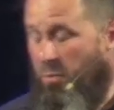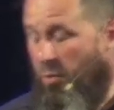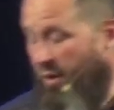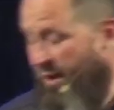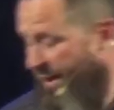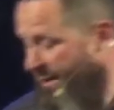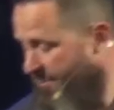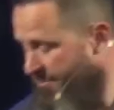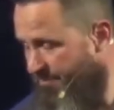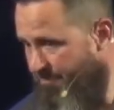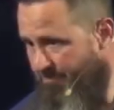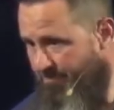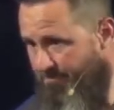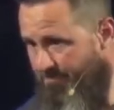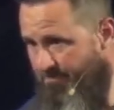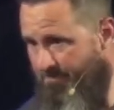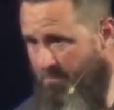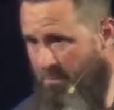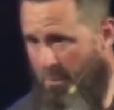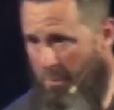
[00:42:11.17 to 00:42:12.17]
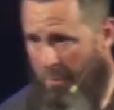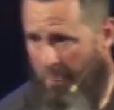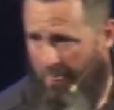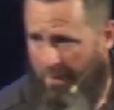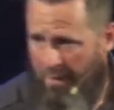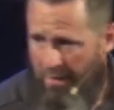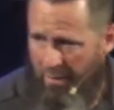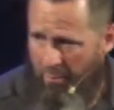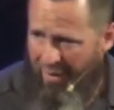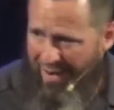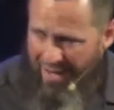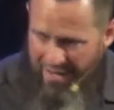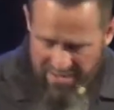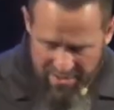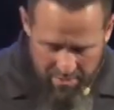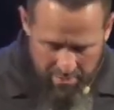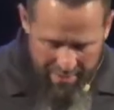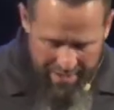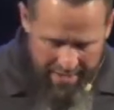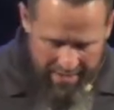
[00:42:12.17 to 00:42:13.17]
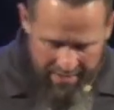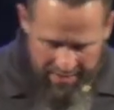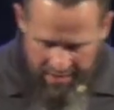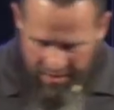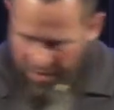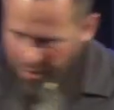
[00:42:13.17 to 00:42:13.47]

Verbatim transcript: Let's pray. I'm going to ask the